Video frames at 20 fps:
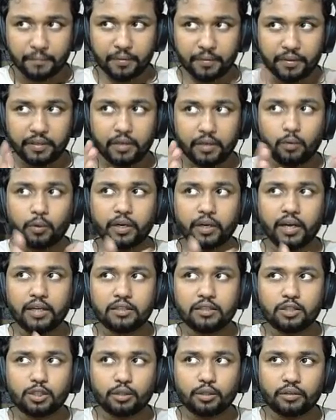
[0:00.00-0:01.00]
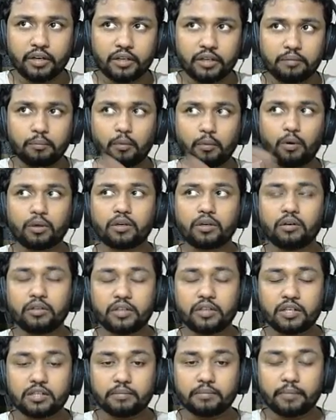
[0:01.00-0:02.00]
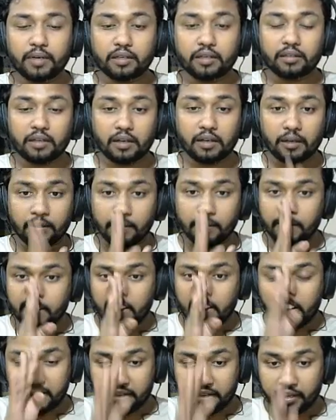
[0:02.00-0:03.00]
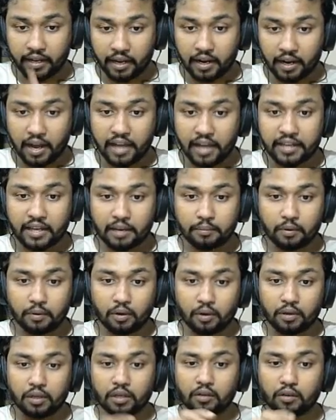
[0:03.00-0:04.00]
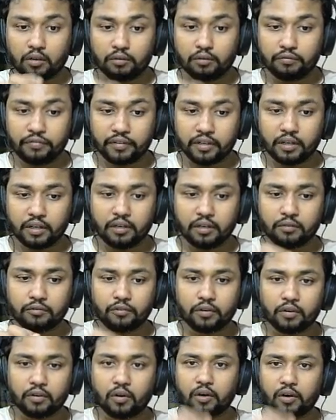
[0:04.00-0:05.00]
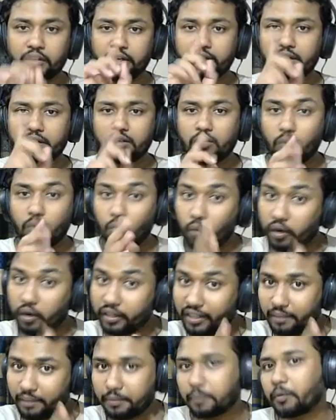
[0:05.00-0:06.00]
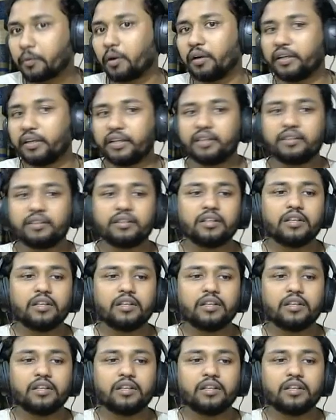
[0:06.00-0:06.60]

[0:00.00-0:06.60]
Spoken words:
you can generate more contents, but here I have configured for only one type of content.